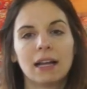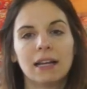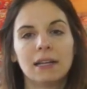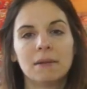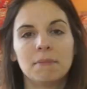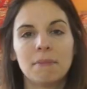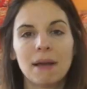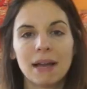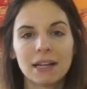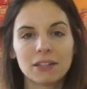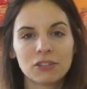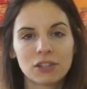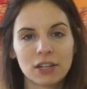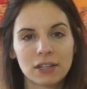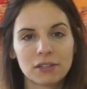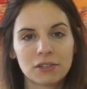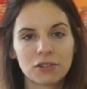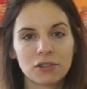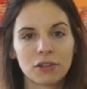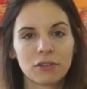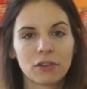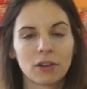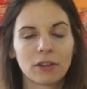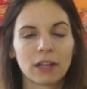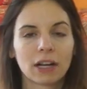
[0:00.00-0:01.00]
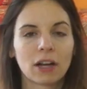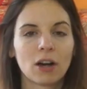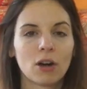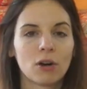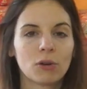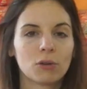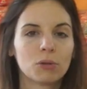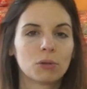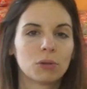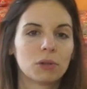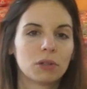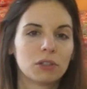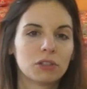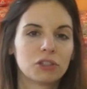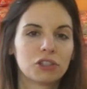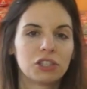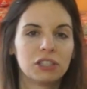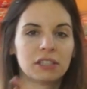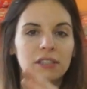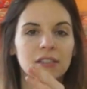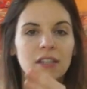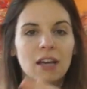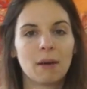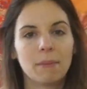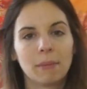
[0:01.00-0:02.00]
in Manchester. And they're like, oh,
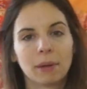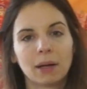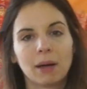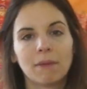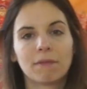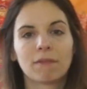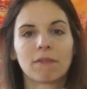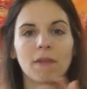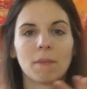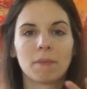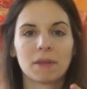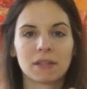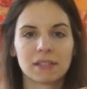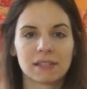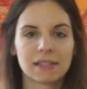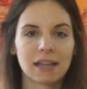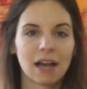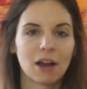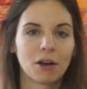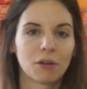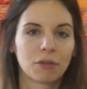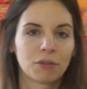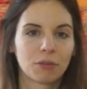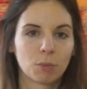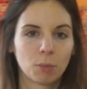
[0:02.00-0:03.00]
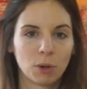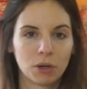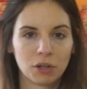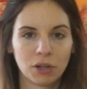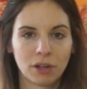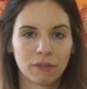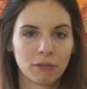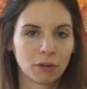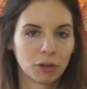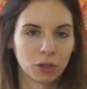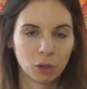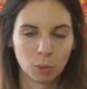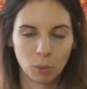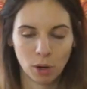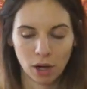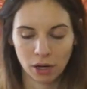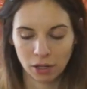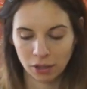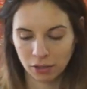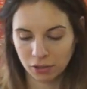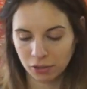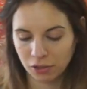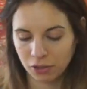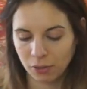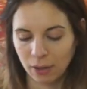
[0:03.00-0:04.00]
she's coming up from the South whenever you
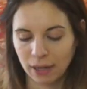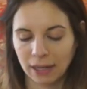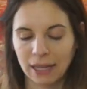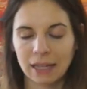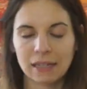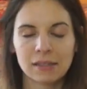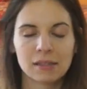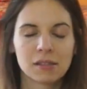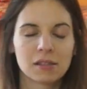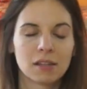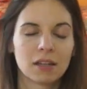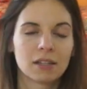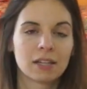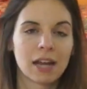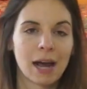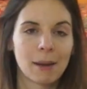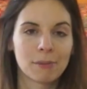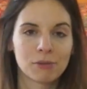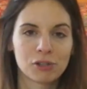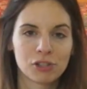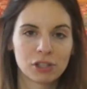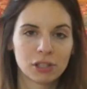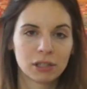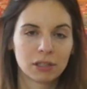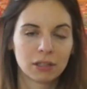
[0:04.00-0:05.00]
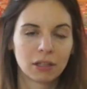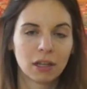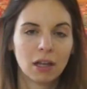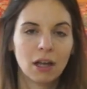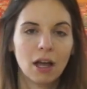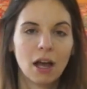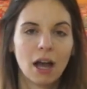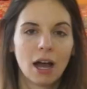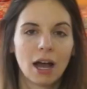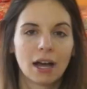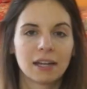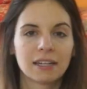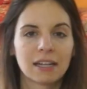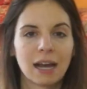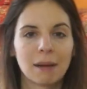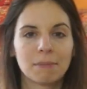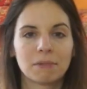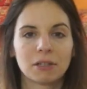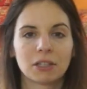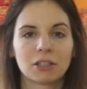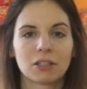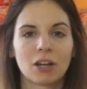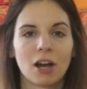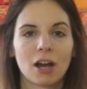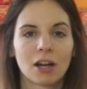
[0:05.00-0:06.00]
want her. So I guess
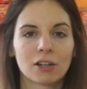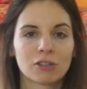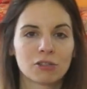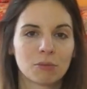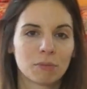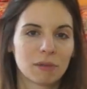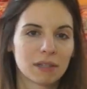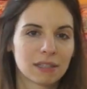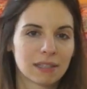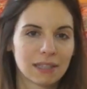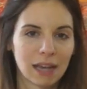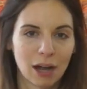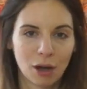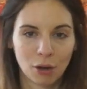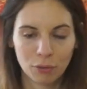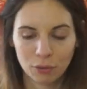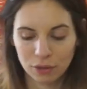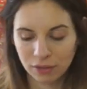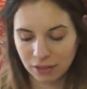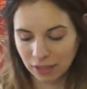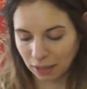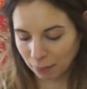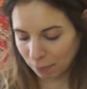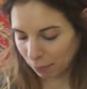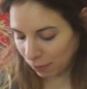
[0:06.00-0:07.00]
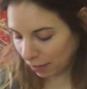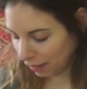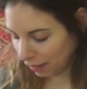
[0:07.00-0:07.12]
adopting dogs from the South is like